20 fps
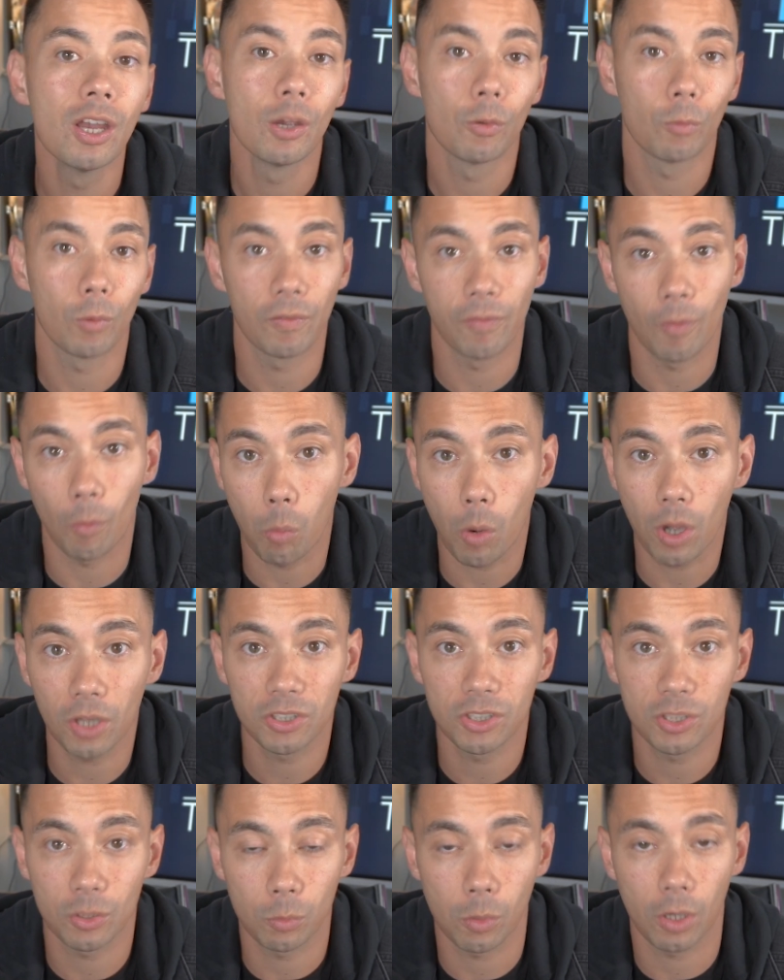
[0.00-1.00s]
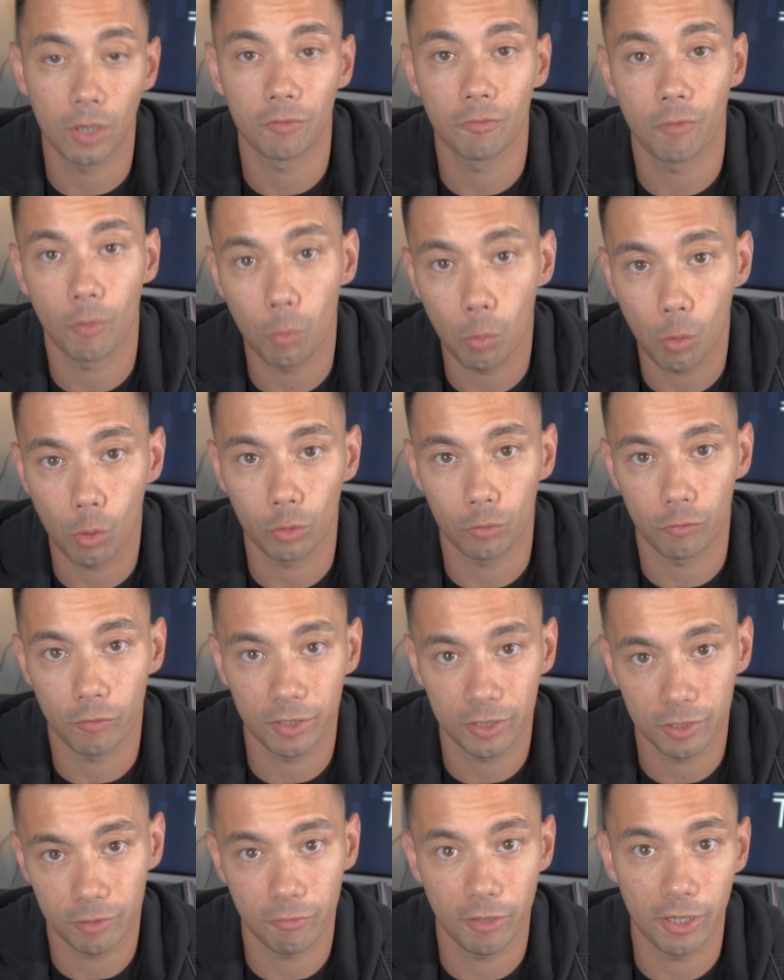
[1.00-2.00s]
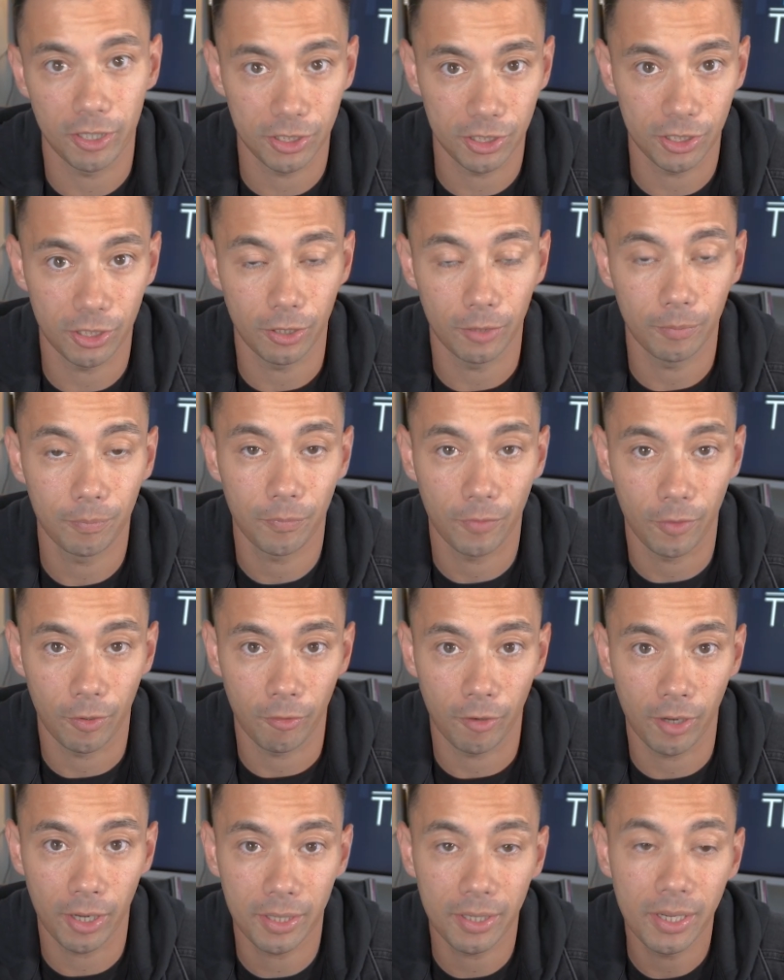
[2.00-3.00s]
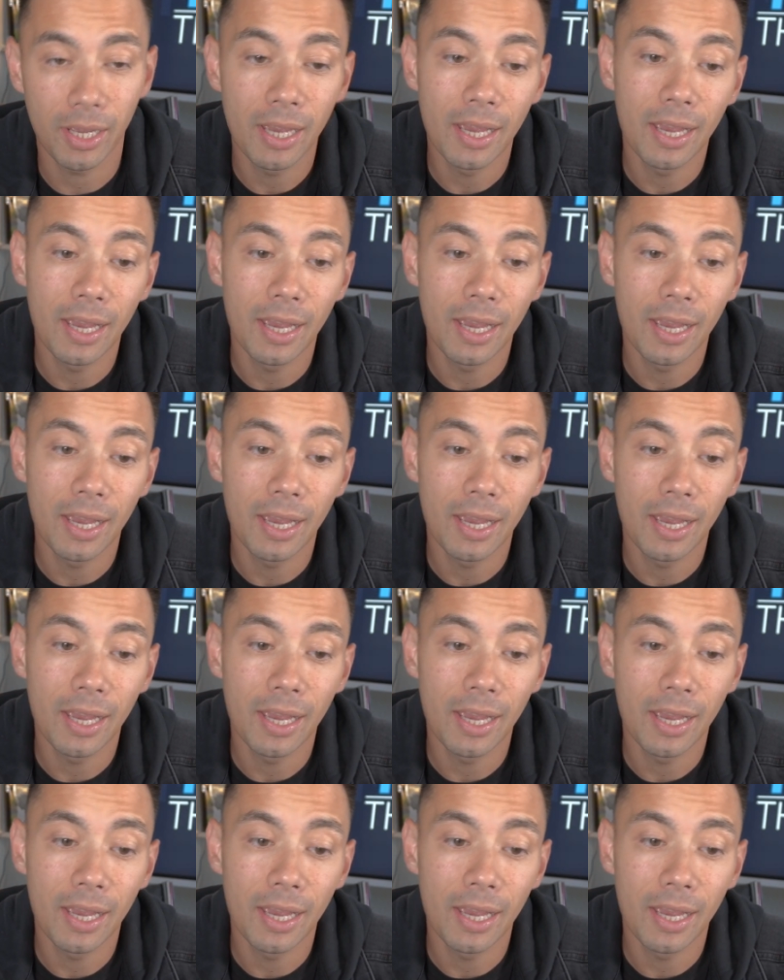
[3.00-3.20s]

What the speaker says: with a 1-to-1 reward risk ratio. All right.